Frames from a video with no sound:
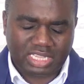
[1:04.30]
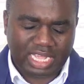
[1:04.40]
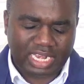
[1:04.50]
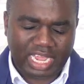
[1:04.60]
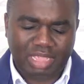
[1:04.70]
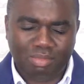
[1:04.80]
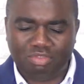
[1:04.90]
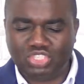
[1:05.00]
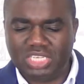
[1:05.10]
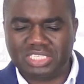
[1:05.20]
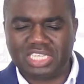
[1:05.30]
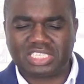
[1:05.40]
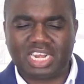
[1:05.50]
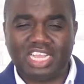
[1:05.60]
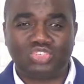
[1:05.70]
In the name of
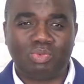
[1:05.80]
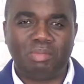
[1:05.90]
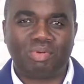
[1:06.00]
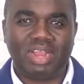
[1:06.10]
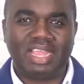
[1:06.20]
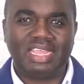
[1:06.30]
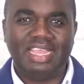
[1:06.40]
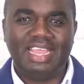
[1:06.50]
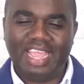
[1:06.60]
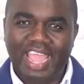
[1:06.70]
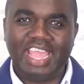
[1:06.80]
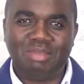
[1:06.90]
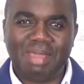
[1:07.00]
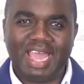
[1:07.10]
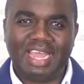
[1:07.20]
Jesus Christ, we pray.
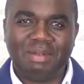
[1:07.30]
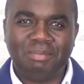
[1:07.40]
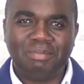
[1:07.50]
Amen.